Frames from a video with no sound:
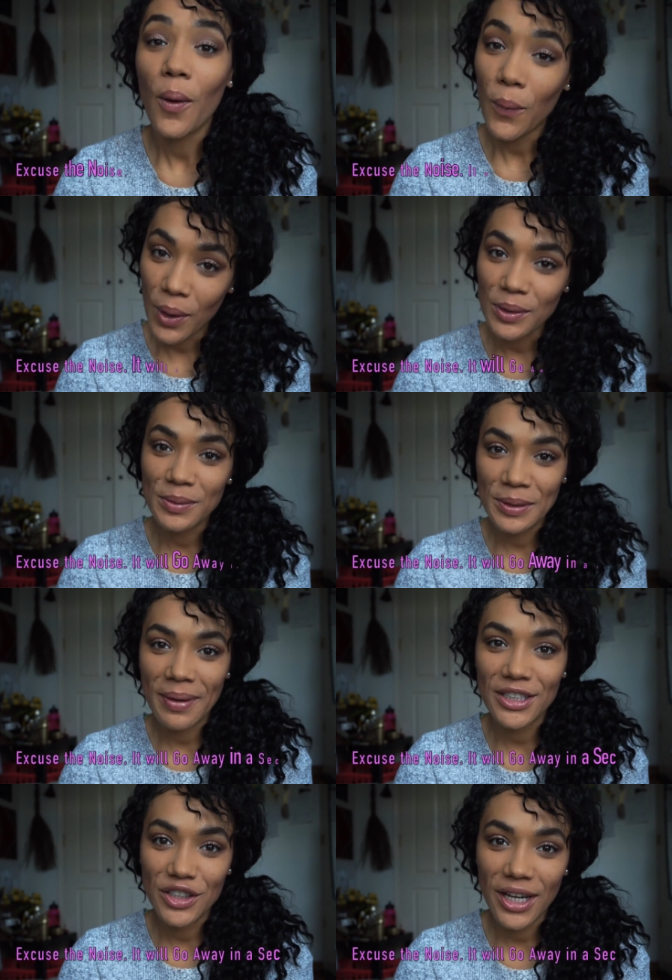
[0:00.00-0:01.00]
welcome to
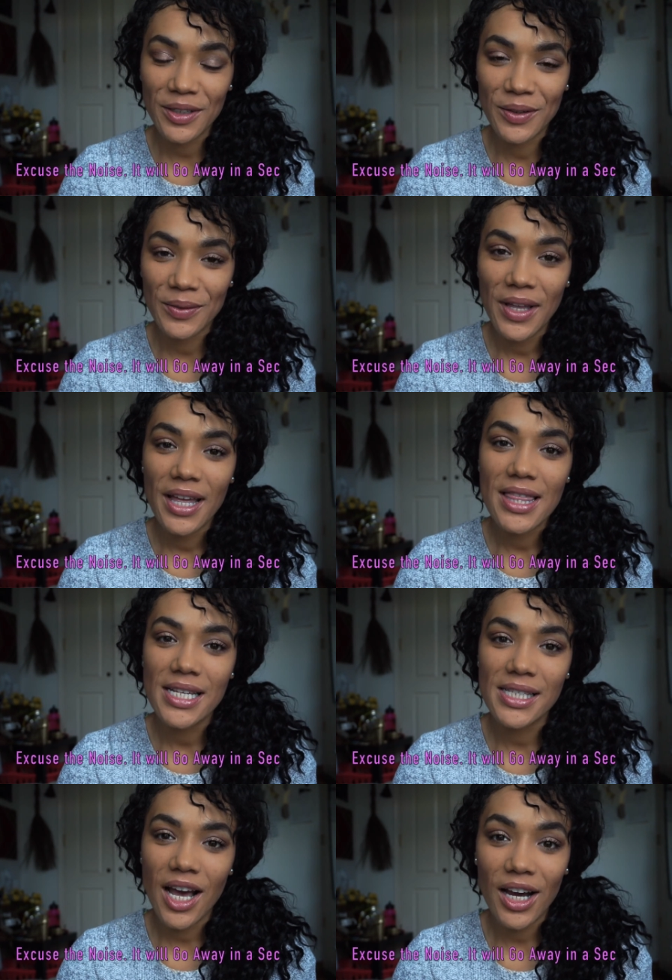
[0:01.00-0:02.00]
my channel.
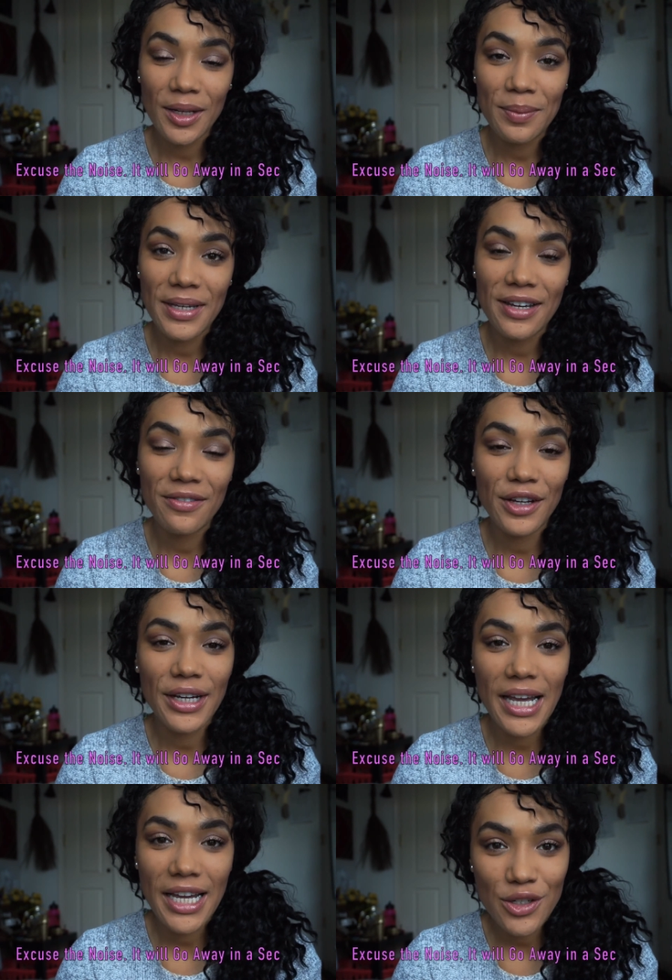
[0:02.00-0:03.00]
This ought to be a
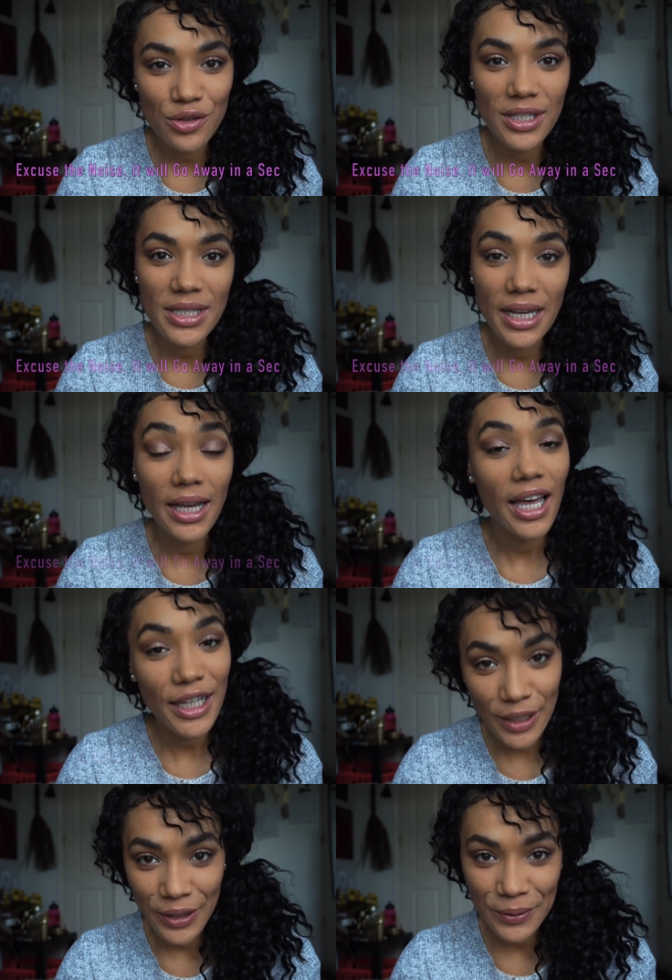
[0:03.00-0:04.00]
very interesting
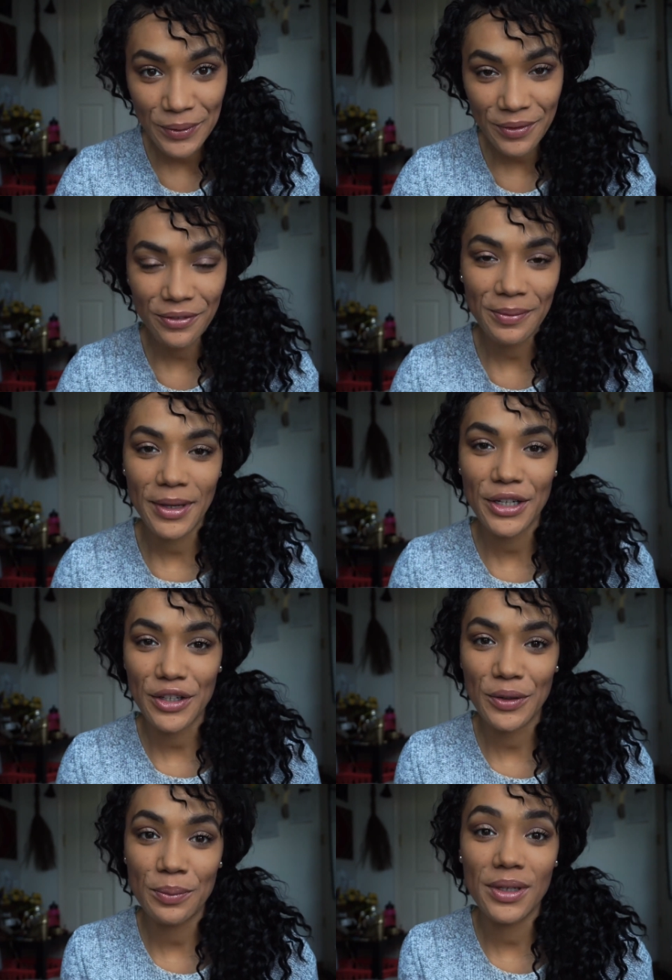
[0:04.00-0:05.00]
hello from me to
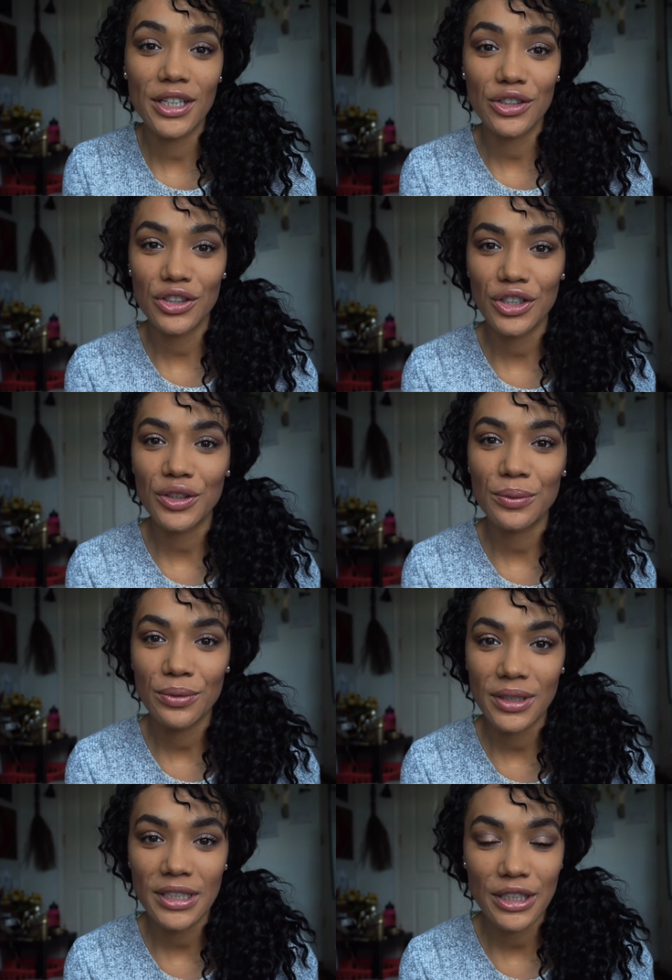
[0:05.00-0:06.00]
you because you're going to
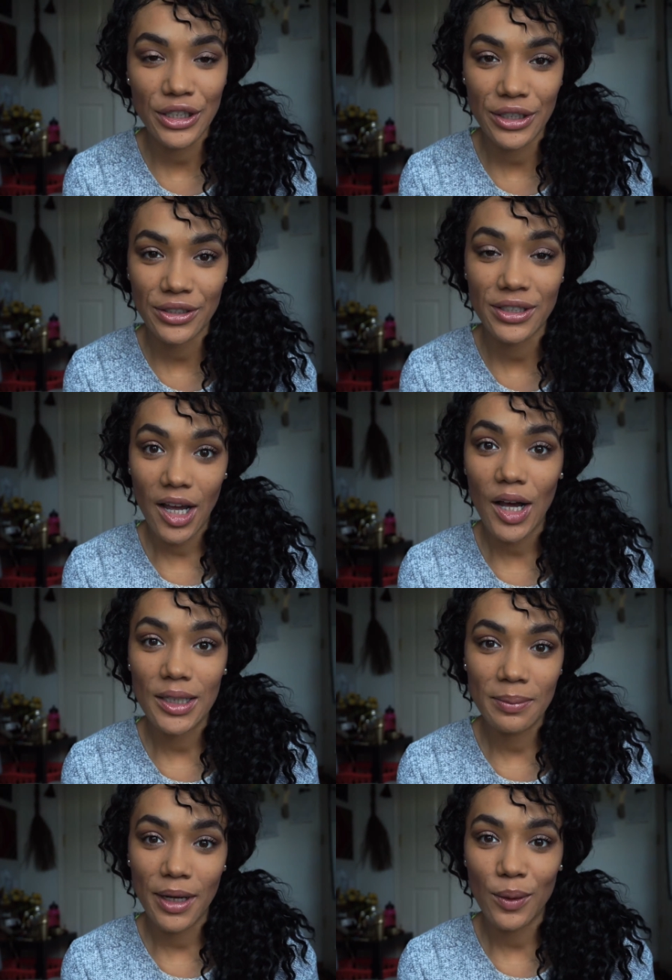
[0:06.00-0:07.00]
really learn
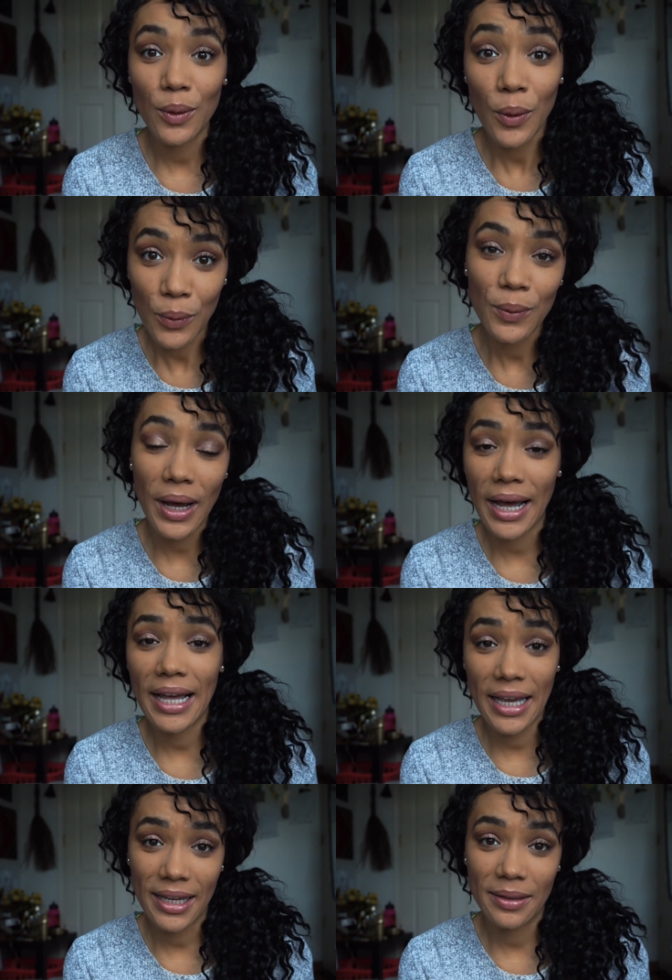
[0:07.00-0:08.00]
all about who
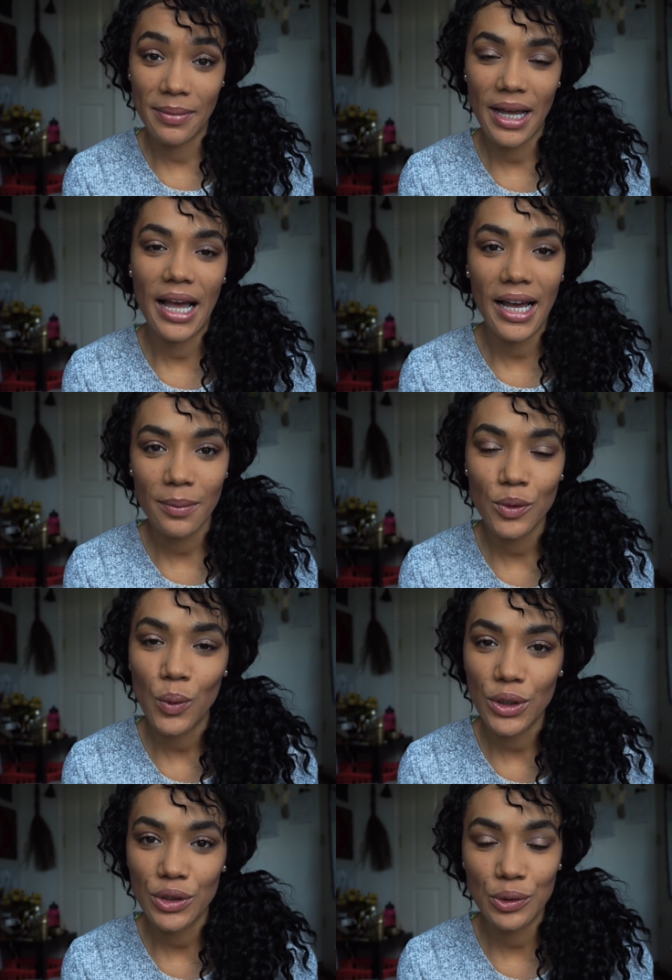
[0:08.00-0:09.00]
I am. I'm
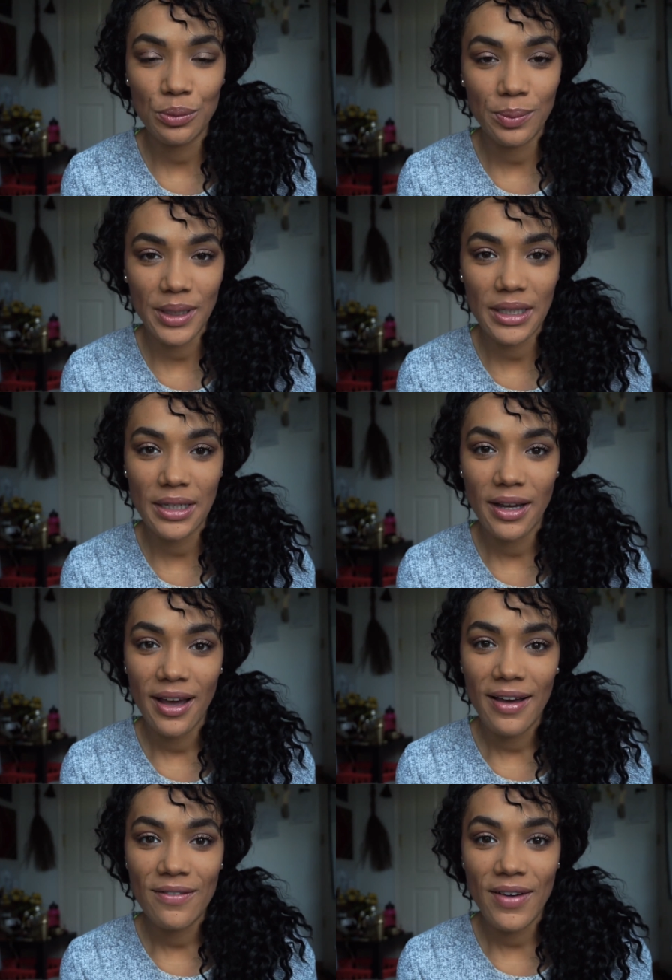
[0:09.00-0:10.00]
going to be
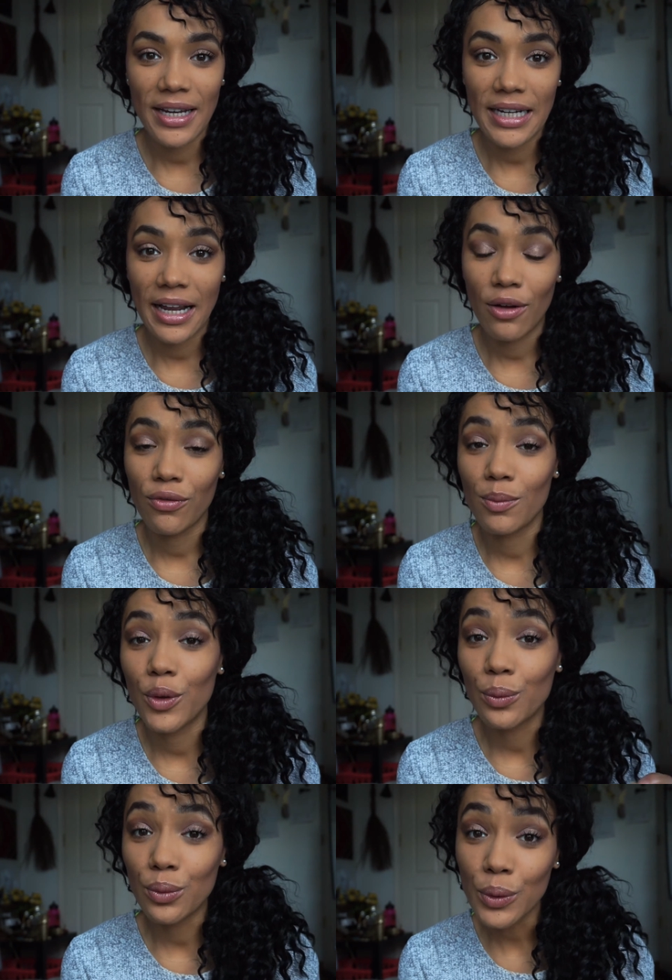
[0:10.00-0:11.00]
finding out from
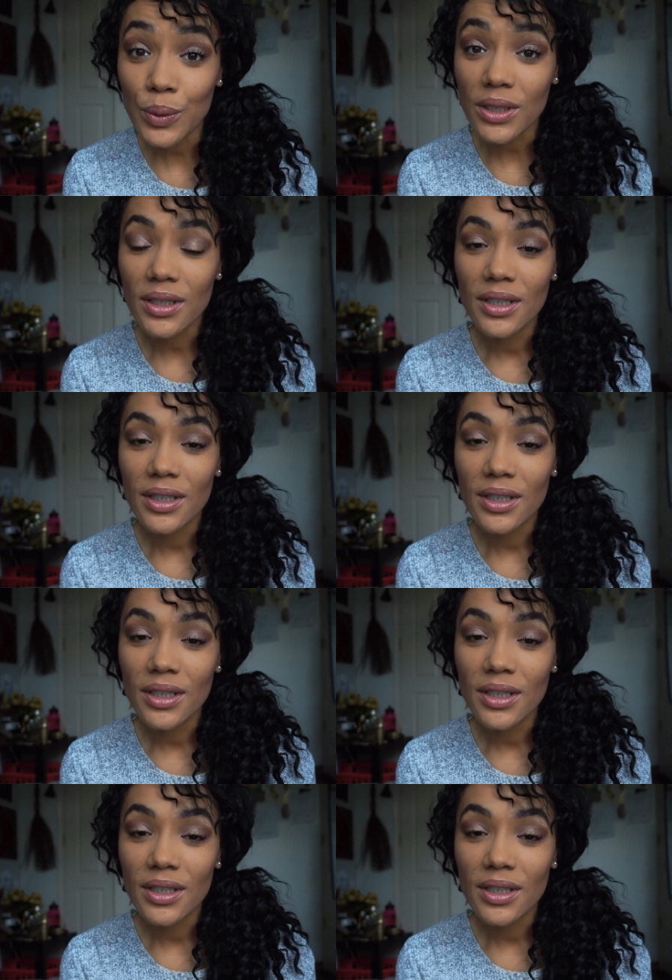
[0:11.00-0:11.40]
the root